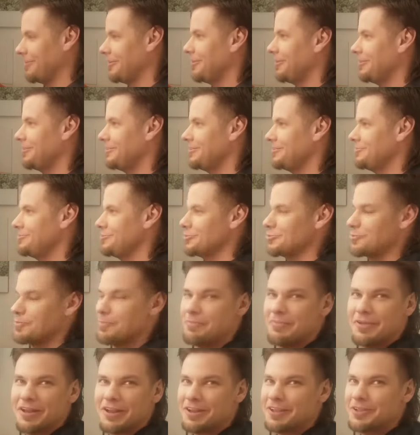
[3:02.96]
This dude's
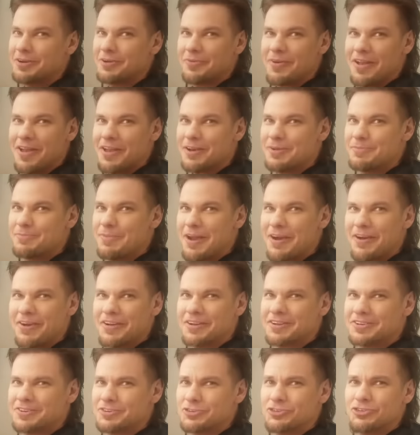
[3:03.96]
milling around America
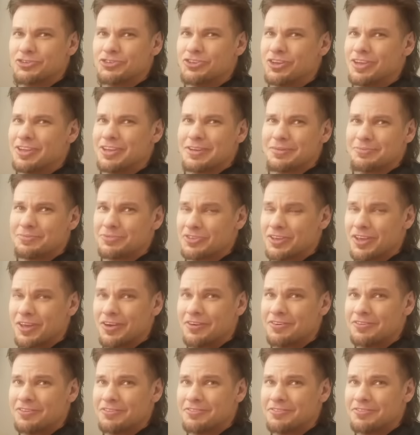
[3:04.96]
to shit himself.